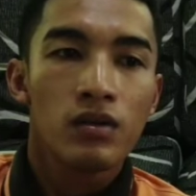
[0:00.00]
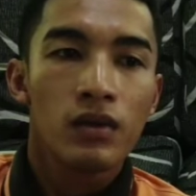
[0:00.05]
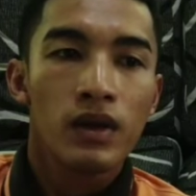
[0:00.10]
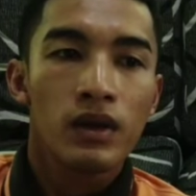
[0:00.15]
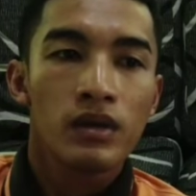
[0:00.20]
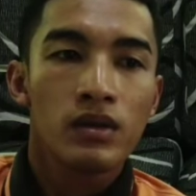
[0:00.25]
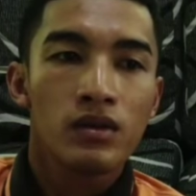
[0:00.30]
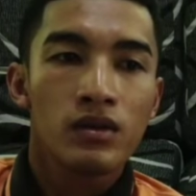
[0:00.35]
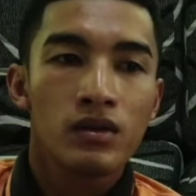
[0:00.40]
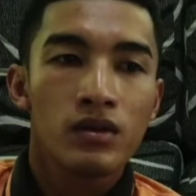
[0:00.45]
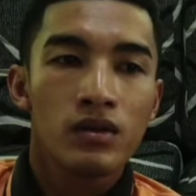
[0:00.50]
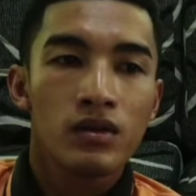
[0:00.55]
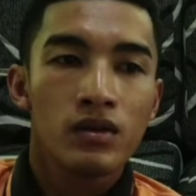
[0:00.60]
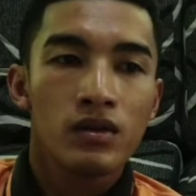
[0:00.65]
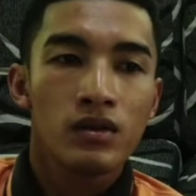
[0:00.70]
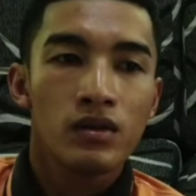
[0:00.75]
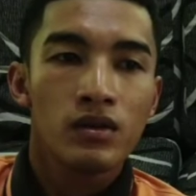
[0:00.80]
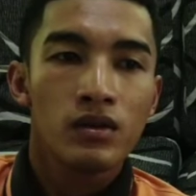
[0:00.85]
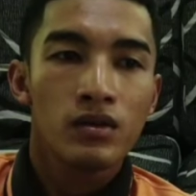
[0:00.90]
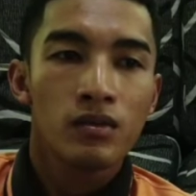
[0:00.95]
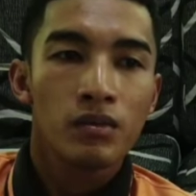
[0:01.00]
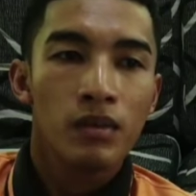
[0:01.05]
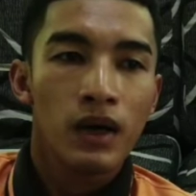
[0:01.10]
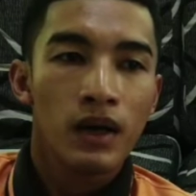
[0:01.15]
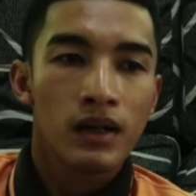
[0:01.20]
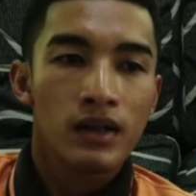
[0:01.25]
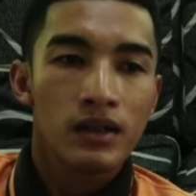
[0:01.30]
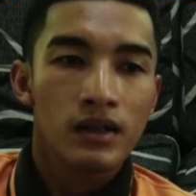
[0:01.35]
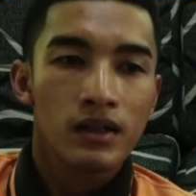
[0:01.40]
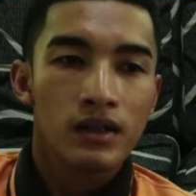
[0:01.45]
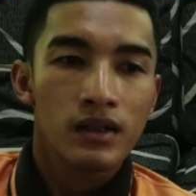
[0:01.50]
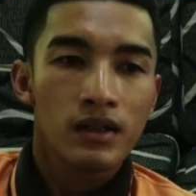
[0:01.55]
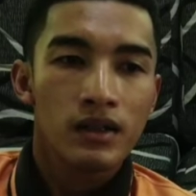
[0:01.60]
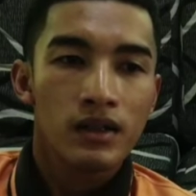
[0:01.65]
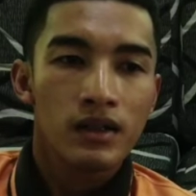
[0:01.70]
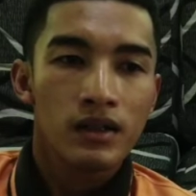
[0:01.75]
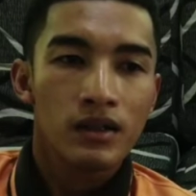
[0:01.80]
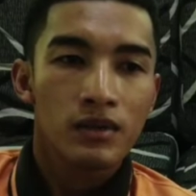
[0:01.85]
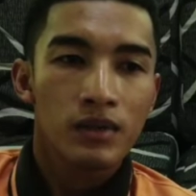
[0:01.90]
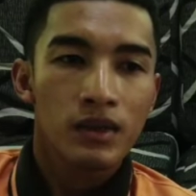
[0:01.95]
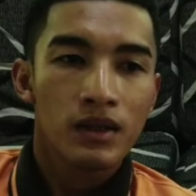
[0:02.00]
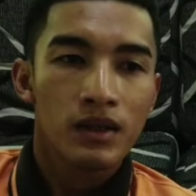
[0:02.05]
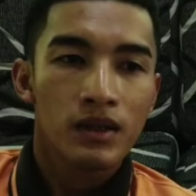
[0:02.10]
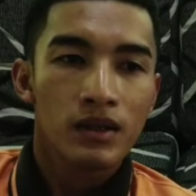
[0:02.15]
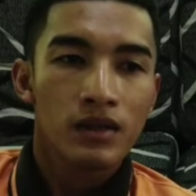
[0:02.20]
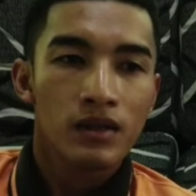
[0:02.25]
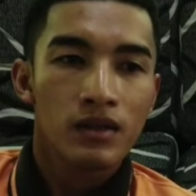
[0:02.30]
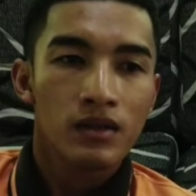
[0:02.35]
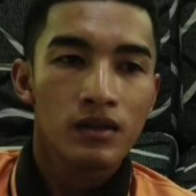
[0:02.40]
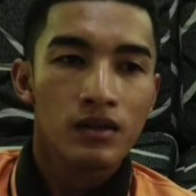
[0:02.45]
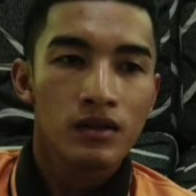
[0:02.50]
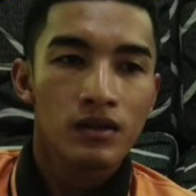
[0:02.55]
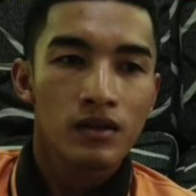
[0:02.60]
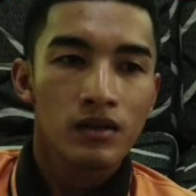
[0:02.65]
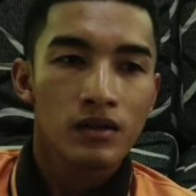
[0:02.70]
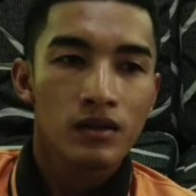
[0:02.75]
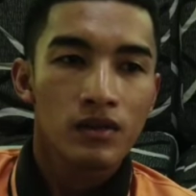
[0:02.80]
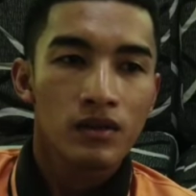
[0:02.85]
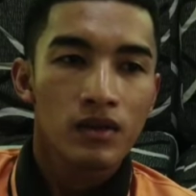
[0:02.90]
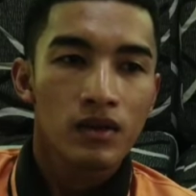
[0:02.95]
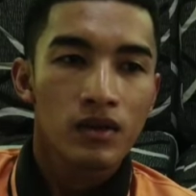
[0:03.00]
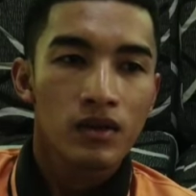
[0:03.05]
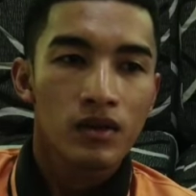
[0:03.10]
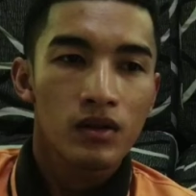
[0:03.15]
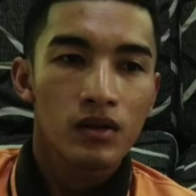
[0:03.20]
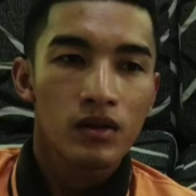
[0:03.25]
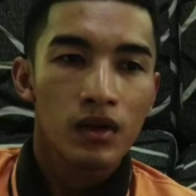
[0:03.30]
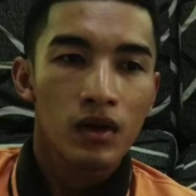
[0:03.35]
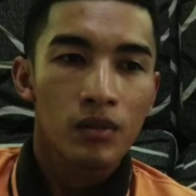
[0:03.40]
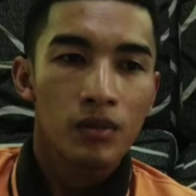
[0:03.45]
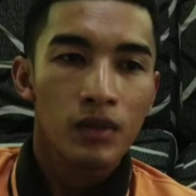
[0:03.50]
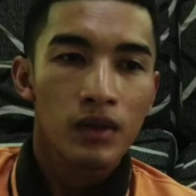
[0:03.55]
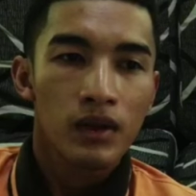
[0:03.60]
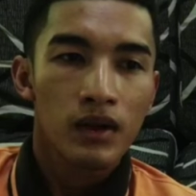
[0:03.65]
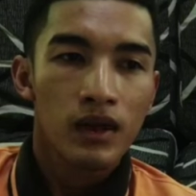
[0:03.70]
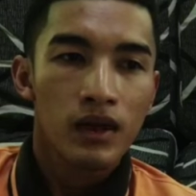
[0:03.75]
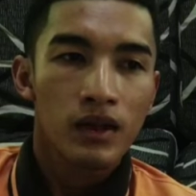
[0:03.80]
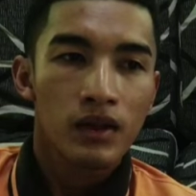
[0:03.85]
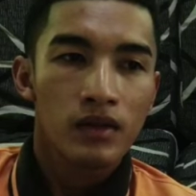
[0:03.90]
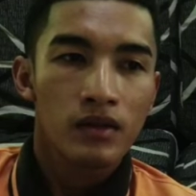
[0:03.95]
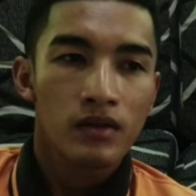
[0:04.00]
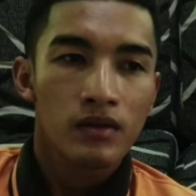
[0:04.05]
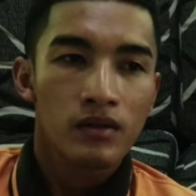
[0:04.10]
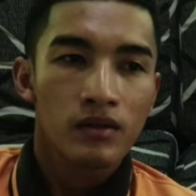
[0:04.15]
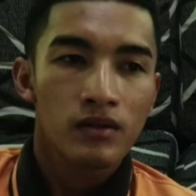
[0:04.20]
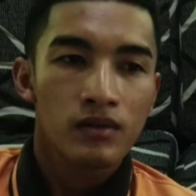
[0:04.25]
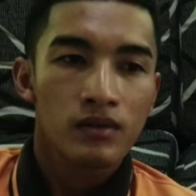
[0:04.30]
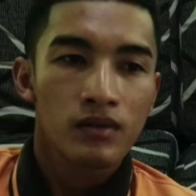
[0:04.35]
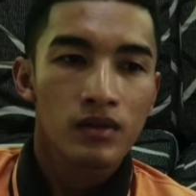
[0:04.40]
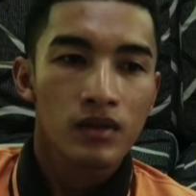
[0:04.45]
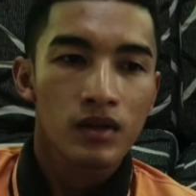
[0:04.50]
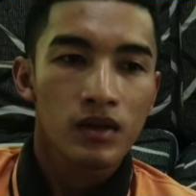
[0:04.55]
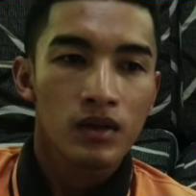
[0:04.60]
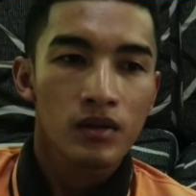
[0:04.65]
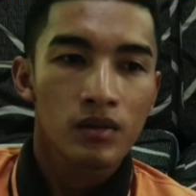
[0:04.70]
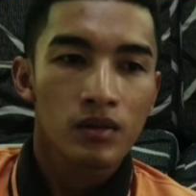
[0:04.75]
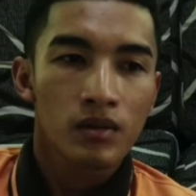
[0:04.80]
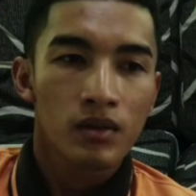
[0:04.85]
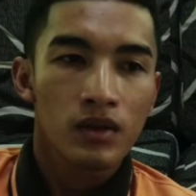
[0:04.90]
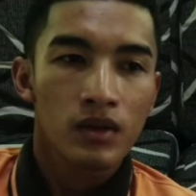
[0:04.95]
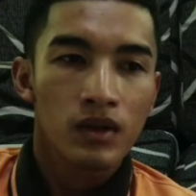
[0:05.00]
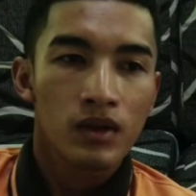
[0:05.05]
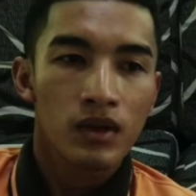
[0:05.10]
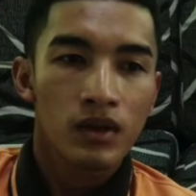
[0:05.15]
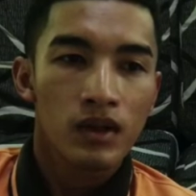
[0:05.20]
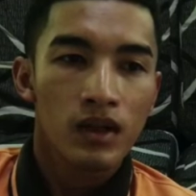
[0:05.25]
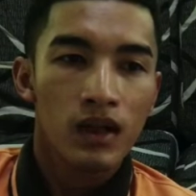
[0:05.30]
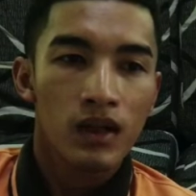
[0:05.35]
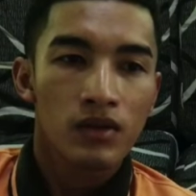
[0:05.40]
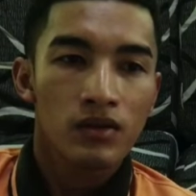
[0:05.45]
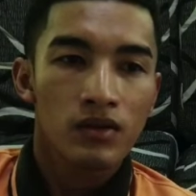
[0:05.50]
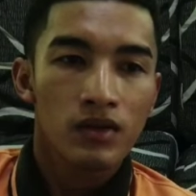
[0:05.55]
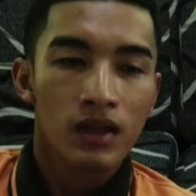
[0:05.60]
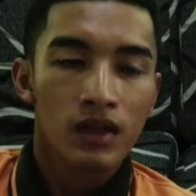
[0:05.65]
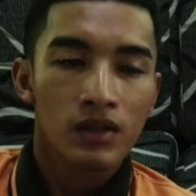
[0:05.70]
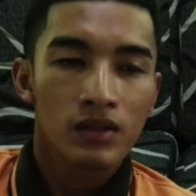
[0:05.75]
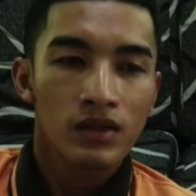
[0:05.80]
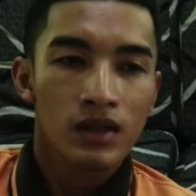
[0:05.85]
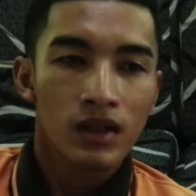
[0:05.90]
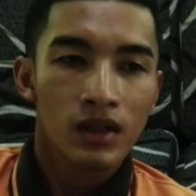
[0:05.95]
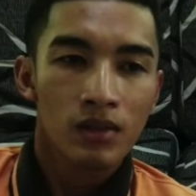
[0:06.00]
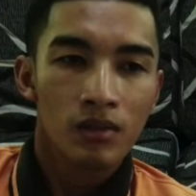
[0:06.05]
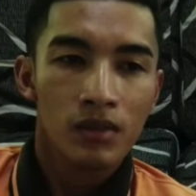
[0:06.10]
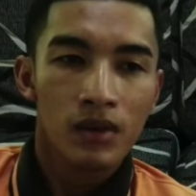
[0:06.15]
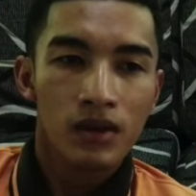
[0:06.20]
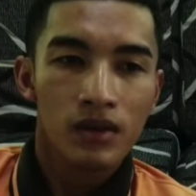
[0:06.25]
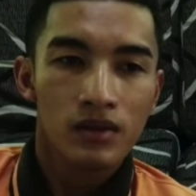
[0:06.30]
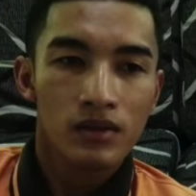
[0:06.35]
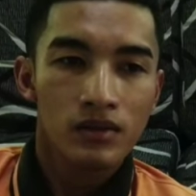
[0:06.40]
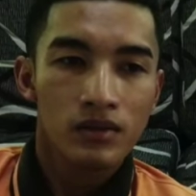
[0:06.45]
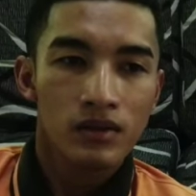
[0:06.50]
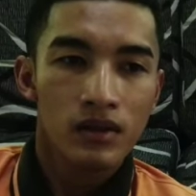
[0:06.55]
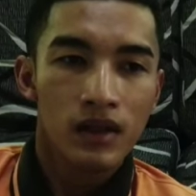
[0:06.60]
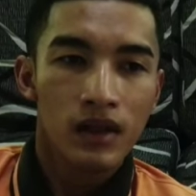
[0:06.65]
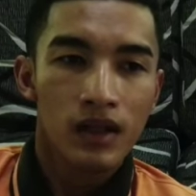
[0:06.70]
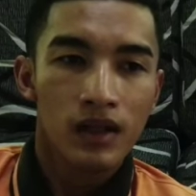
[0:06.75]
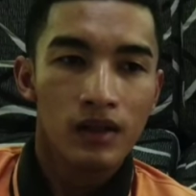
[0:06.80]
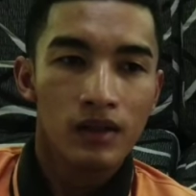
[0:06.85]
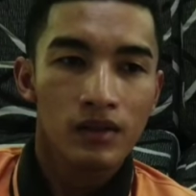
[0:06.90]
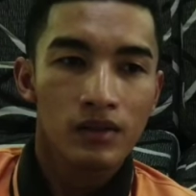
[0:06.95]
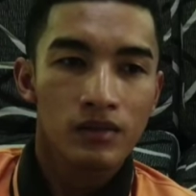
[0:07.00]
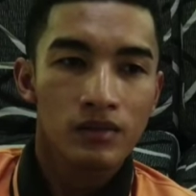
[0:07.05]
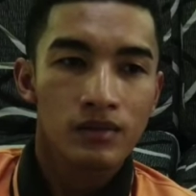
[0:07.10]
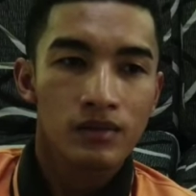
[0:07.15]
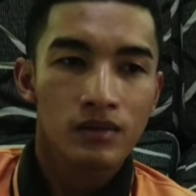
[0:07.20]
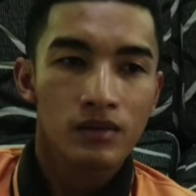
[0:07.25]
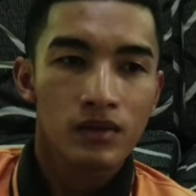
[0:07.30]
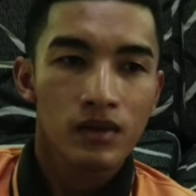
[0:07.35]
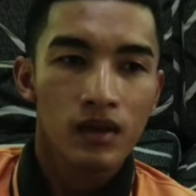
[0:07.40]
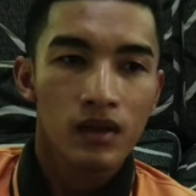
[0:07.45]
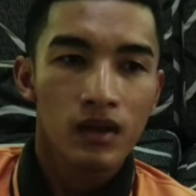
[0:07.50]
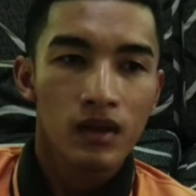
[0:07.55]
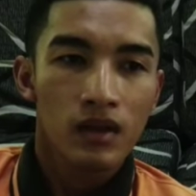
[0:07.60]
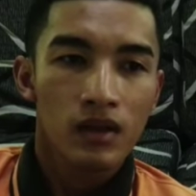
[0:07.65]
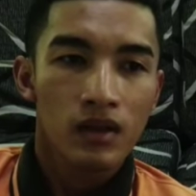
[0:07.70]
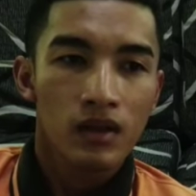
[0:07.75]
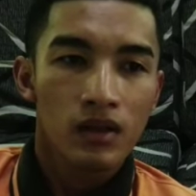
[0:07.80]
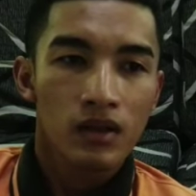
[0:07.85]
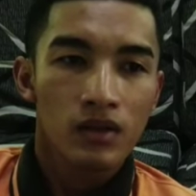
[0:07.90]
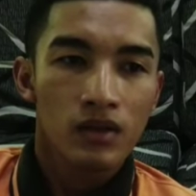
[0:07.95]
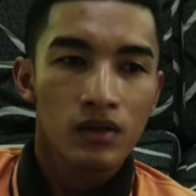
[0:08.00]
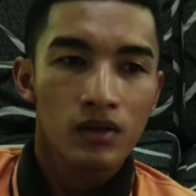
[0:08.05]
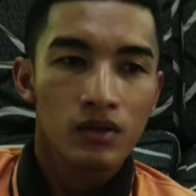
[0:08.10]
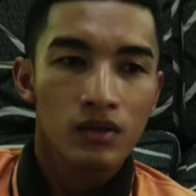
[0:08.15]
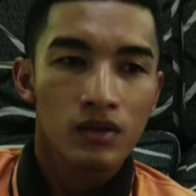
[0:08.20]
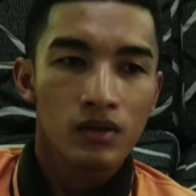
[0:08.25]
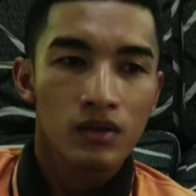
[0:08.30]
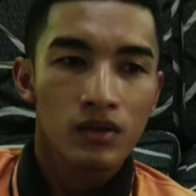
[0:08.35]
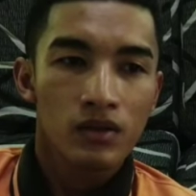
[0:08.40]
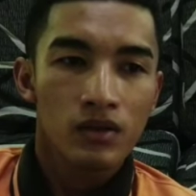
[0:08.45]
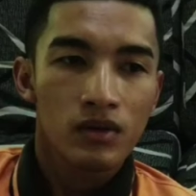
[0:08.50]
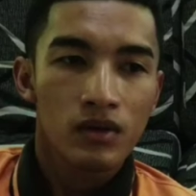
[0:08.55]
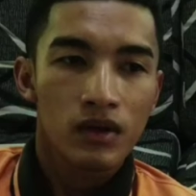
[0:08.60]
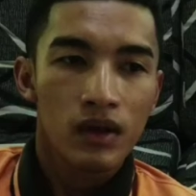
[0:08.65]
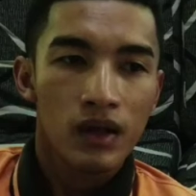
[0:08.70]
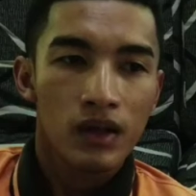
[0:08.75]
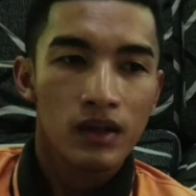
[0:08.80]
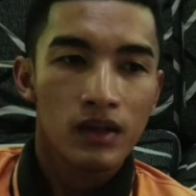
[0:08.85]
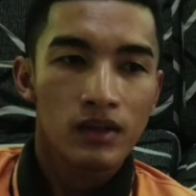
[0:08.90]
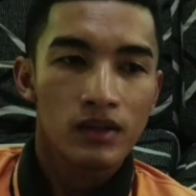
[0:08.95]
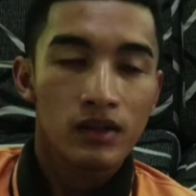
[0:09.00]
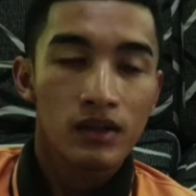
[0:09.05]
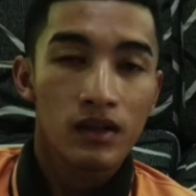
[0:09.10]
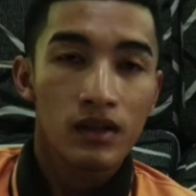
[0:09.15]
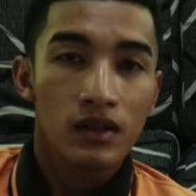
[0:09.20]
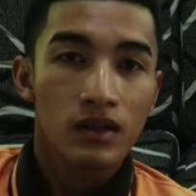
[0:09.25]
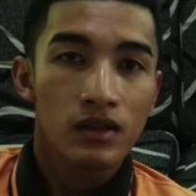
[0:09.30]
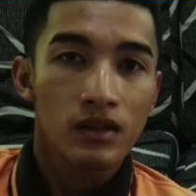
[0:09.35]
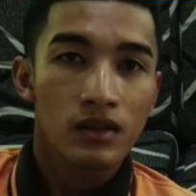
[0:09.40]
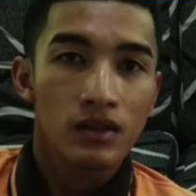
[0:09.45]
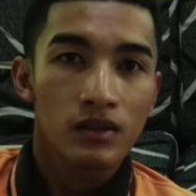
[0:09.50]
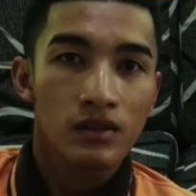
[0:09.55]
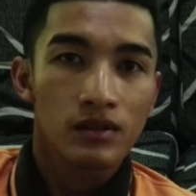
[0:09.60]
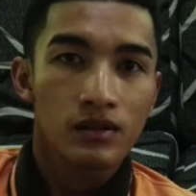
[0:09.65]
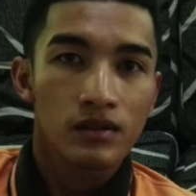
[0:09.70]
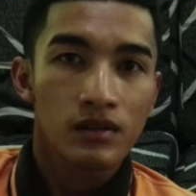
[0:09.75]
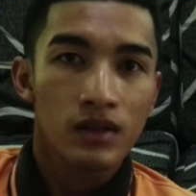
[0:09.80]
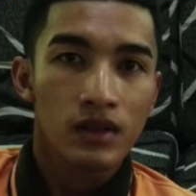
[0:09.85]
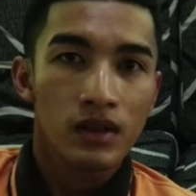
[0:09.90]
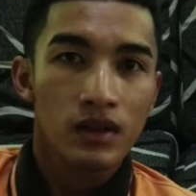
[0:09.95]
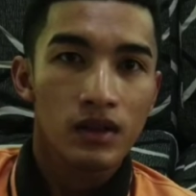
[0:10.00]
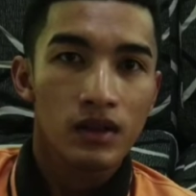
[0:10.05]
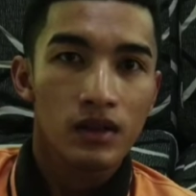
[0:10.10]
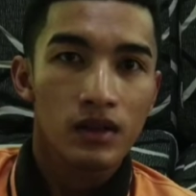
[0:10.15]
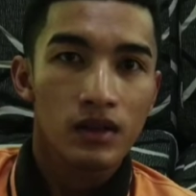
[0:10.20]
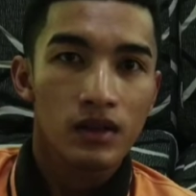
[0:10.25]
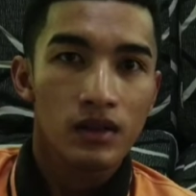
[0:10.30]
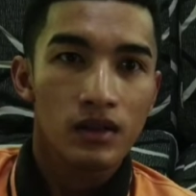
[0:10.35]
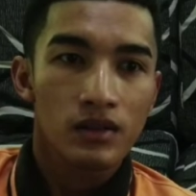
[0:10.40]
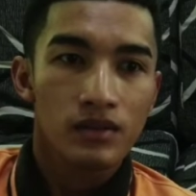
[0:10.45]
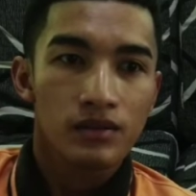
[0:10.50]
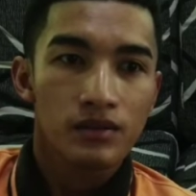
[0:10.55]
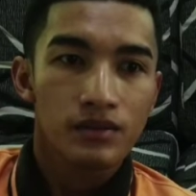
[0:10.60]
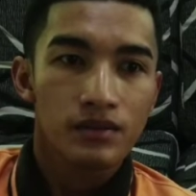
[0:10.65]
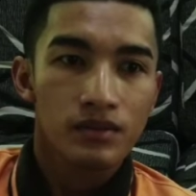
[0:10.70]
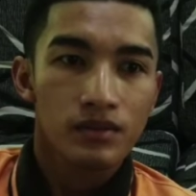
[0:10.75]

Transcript: when you buy the printer. You open and pull it outside the box, and you can install the